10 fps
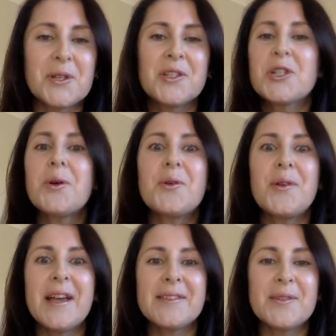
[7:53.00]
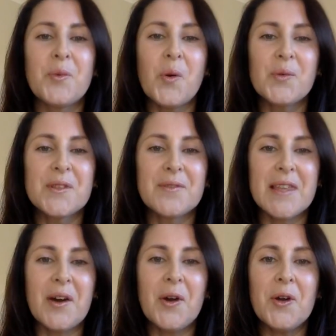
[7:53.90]
show around the walls of
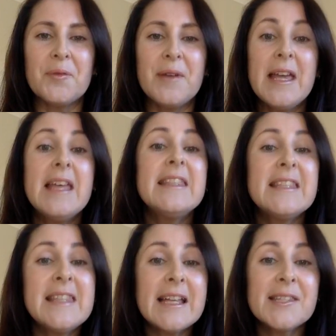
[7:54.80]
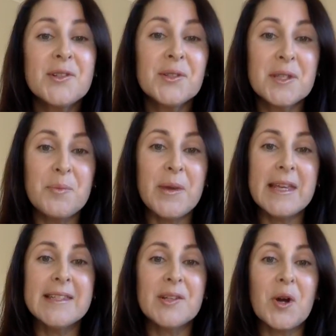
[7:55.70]
their home, then that's not the
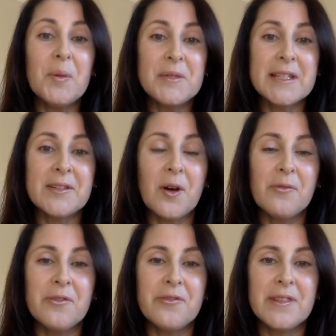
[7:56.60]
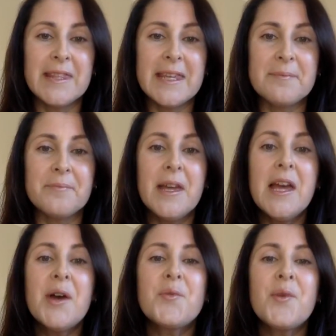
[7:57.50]
best opt-in offer for them.
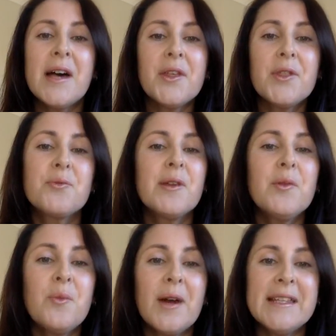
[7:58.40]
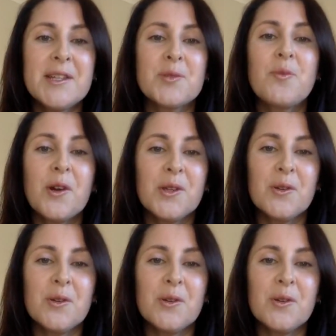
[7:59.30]
Rather, 3 ways to rock